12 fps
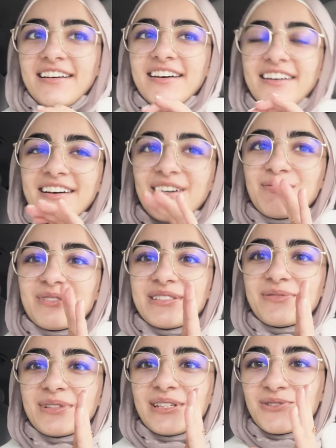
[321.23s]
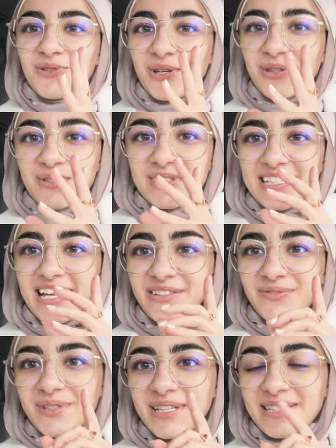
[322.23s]
I'm just really enjoying those
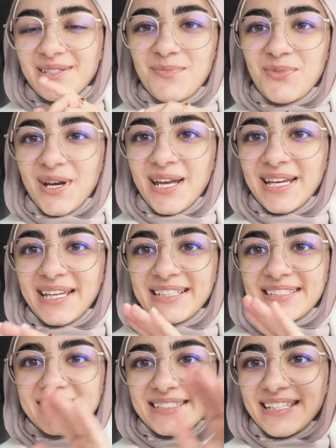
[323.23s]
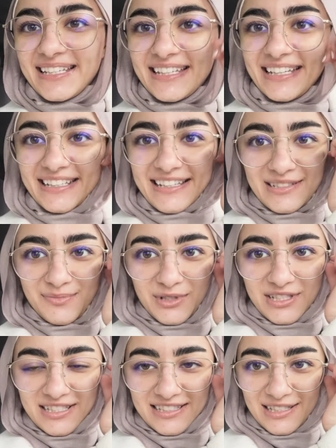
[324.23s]
last few days of break and just like getting as
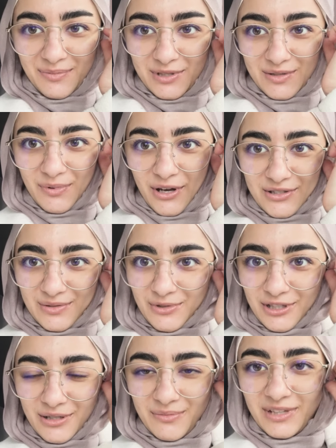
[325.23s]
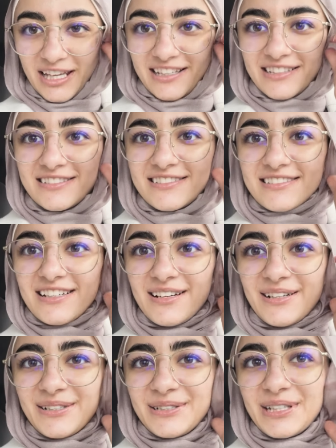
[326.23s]
much sleep as possible and I'm like
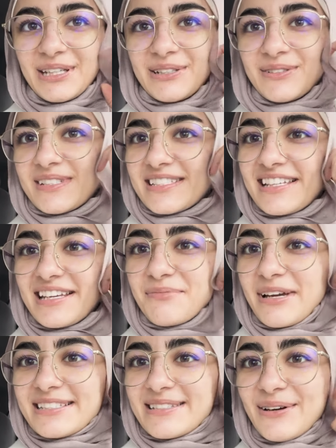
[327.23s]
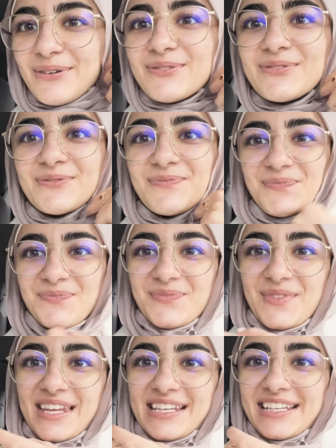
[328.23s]
uh, you know, just letting myself
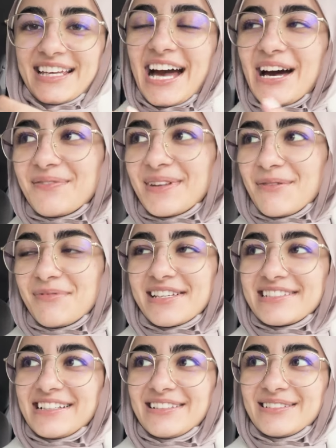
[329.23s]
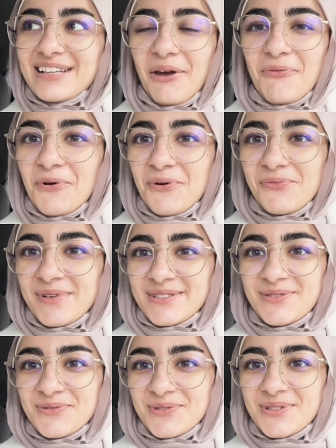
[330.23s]
have that because I'll I won't once
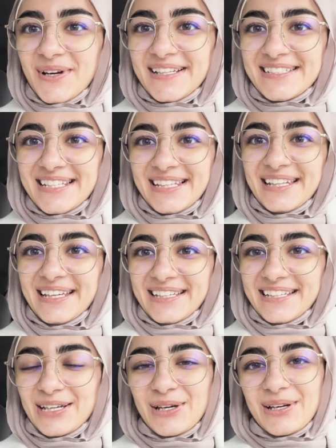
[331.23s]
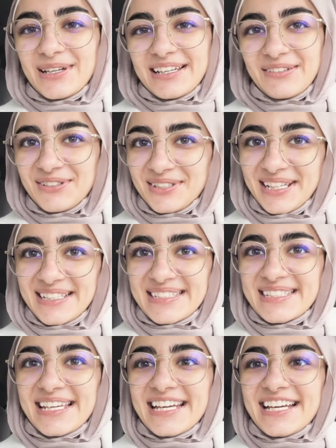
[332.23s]
school starts in like a few days.